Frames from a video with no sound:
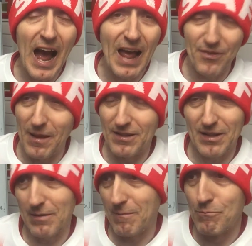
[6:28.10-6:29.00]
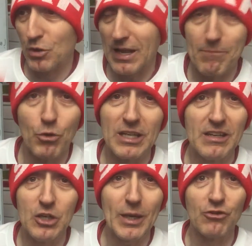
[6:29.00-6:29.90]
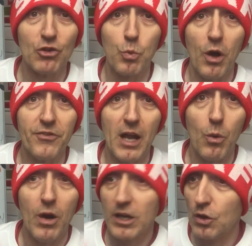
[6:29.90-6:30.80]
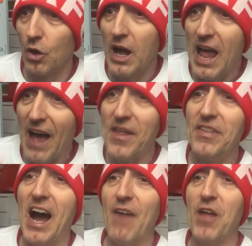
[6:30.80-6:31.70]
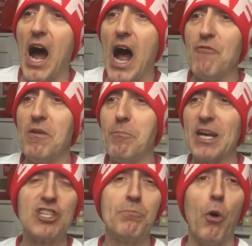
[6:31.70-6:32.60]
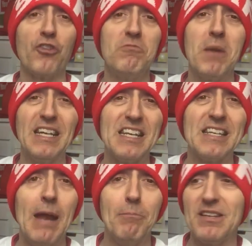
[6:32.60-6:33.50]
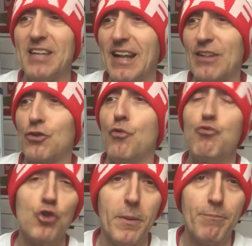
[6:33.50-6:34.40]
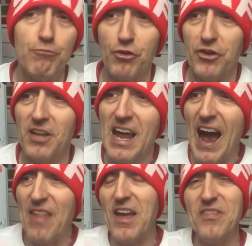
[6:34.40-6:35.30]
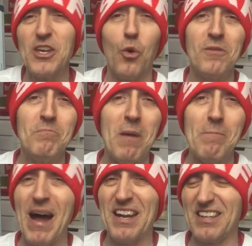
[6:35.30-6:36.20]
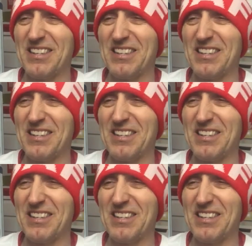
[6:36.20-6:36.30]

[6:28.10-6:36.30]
uh, the money Newcastle's worth now, you know. And then they had the R&B Sports Media, 10%, that's the Reuben Brothers. And then the old Amanda